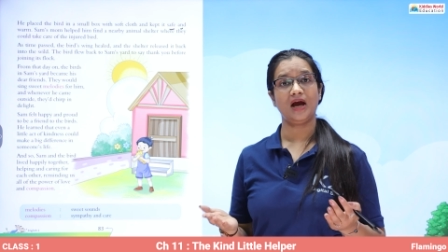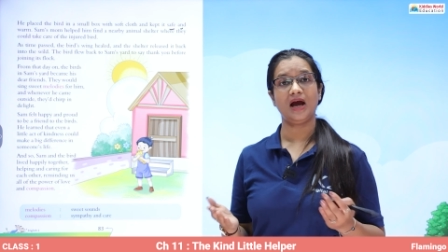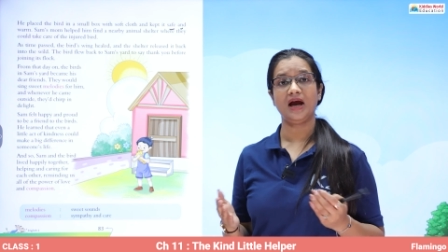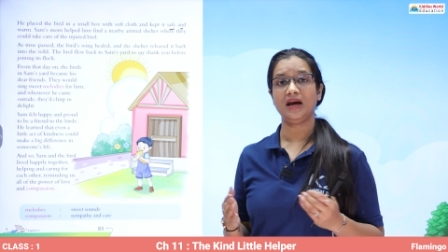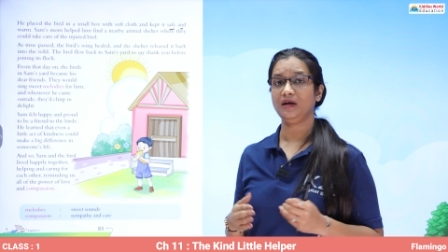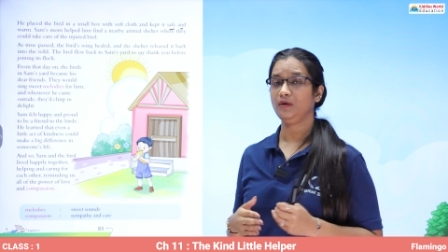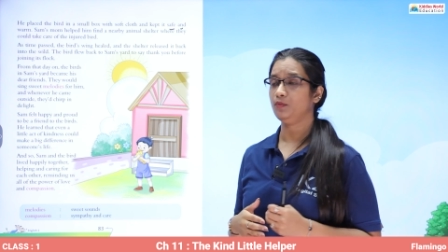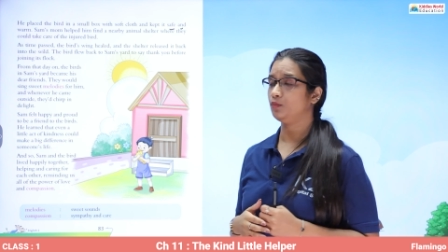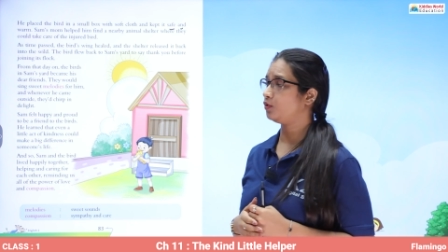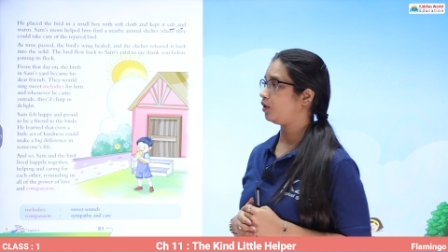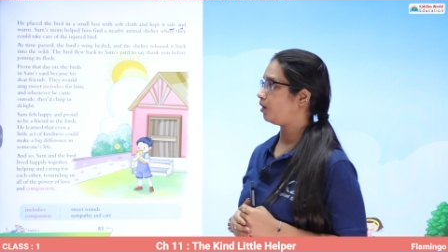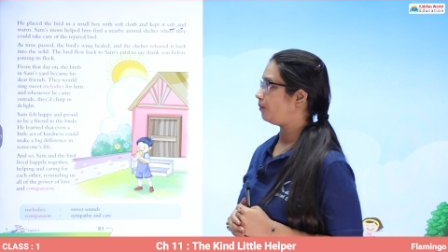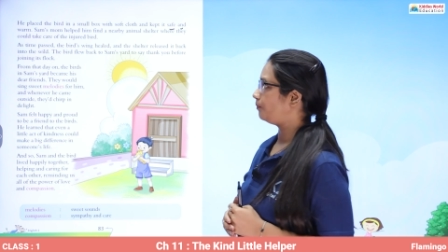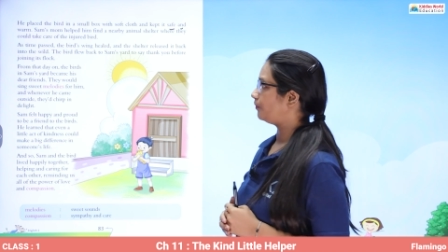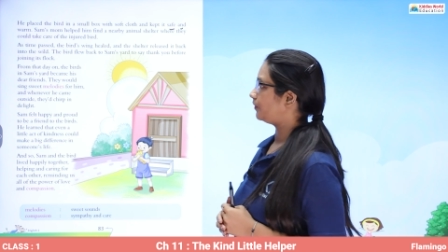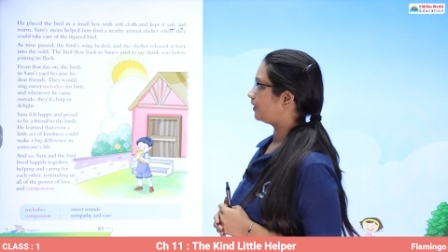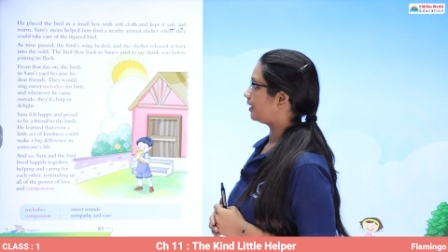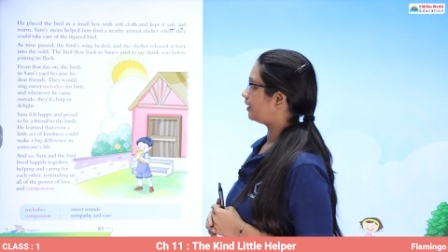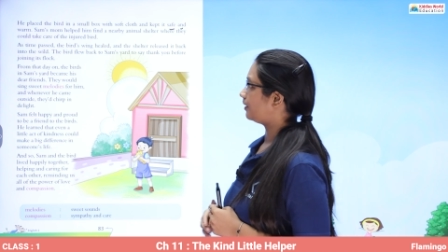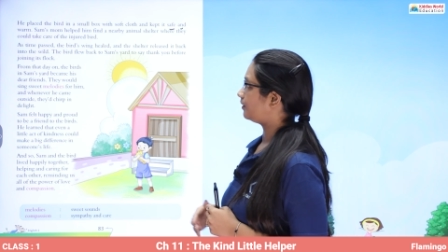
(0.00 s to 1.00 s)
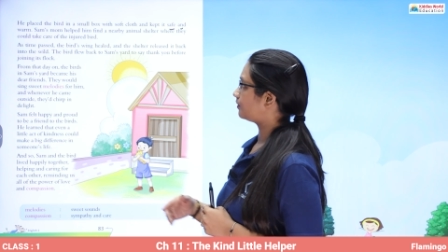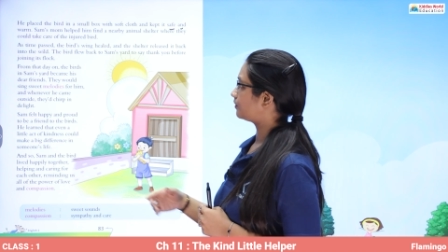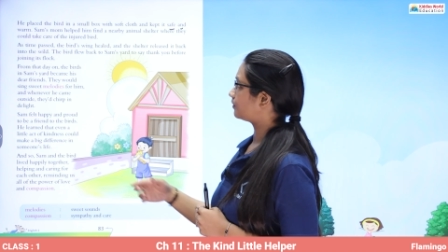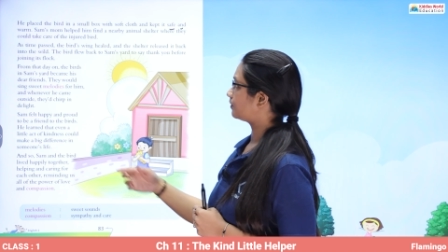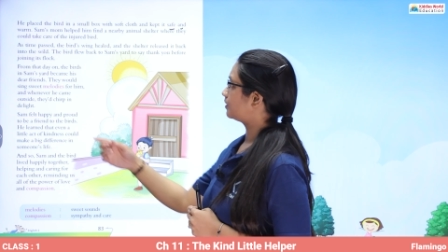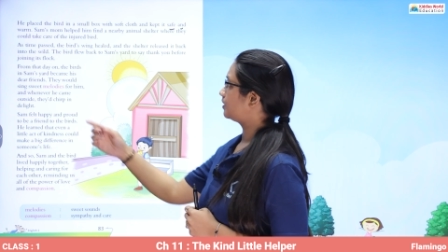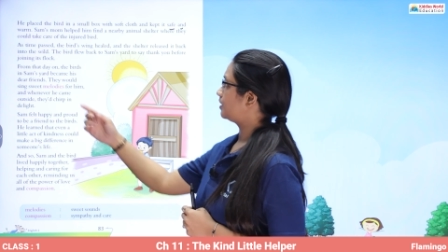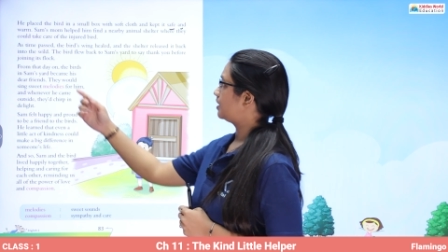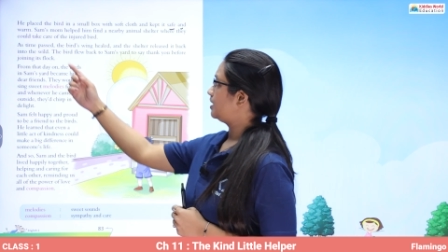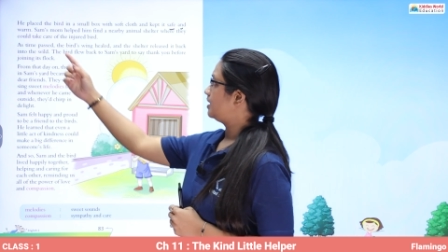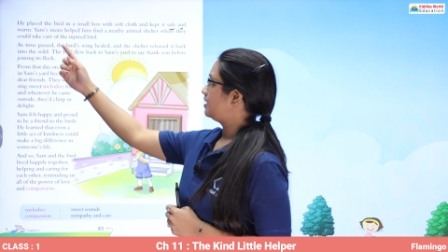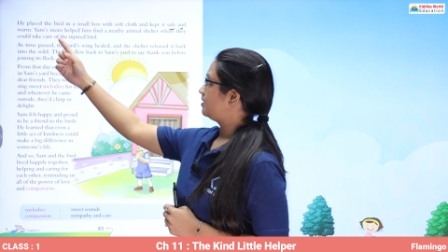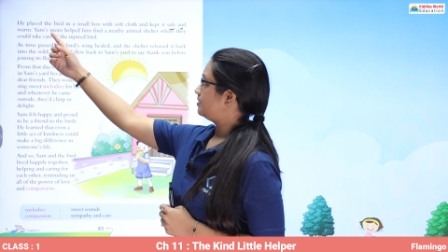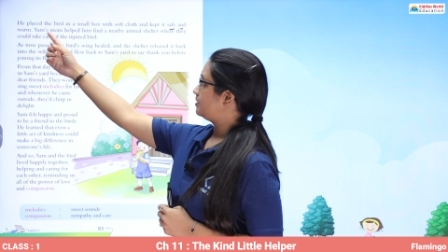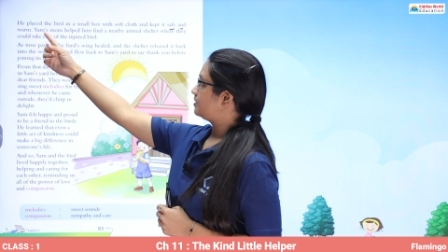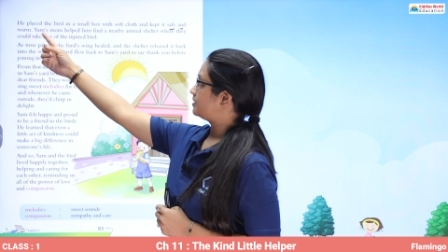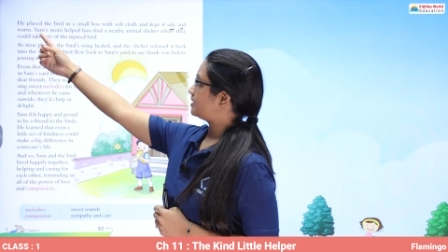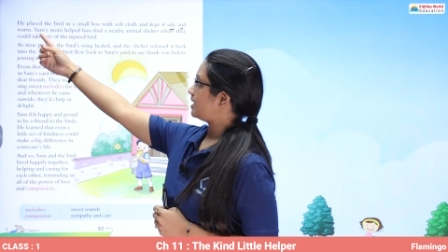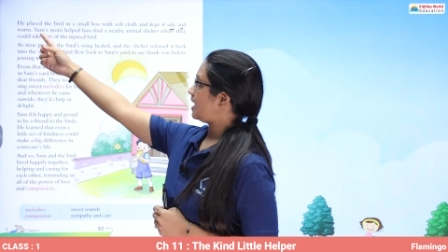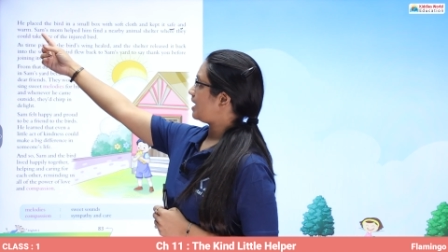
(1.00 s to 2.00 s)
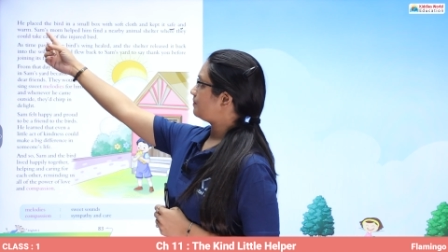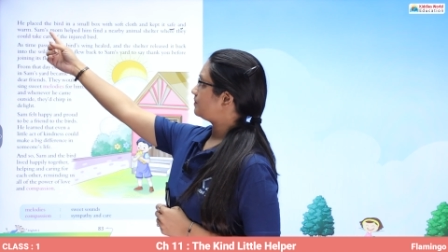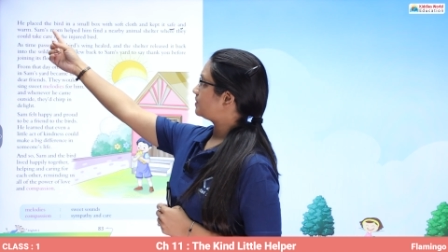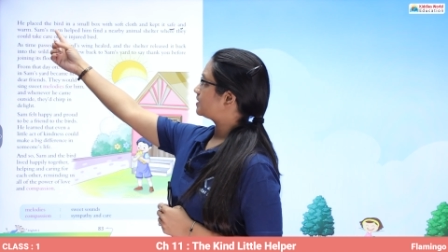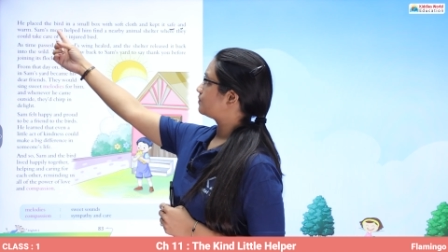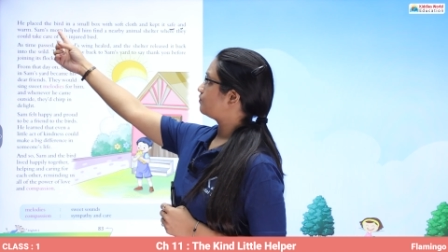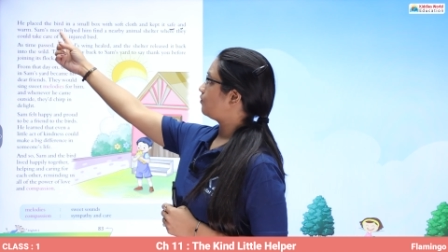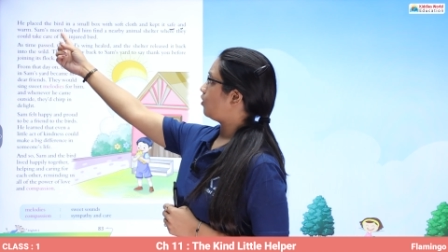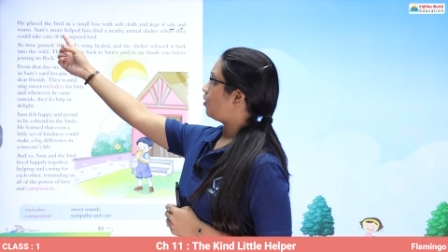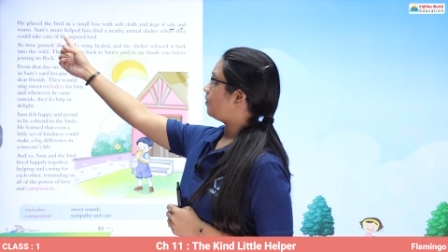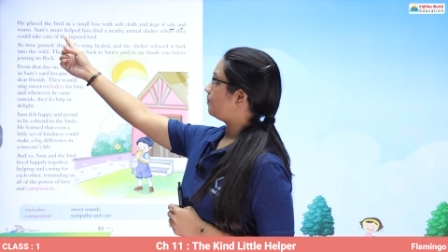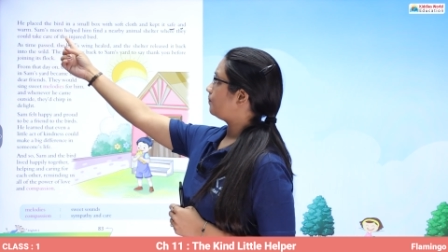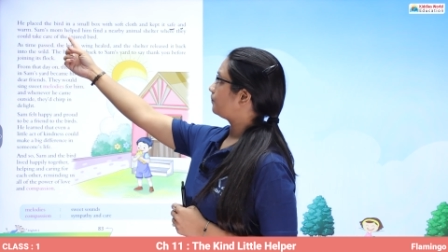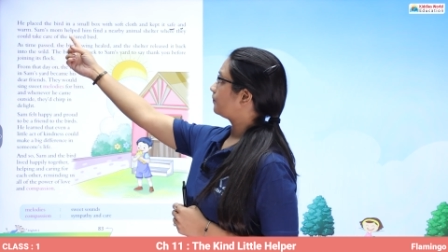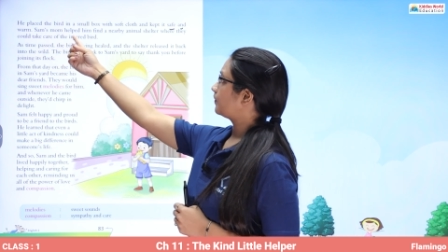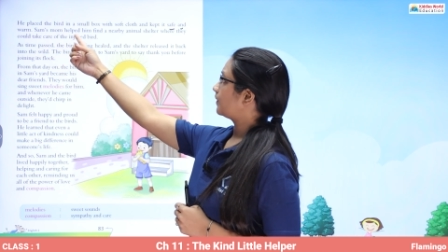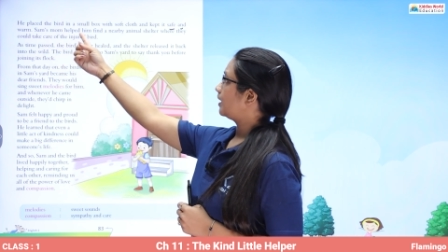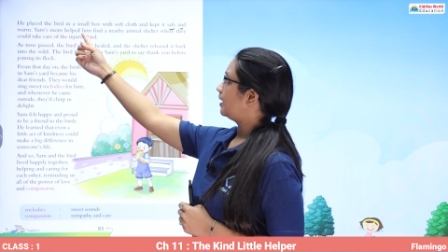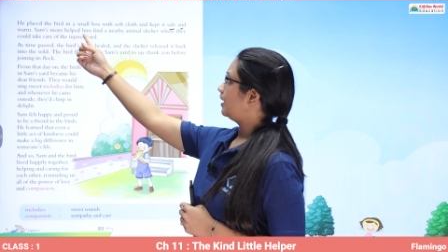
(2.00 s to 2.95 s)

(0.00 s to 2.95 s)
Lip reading: and warm there. Sam's mom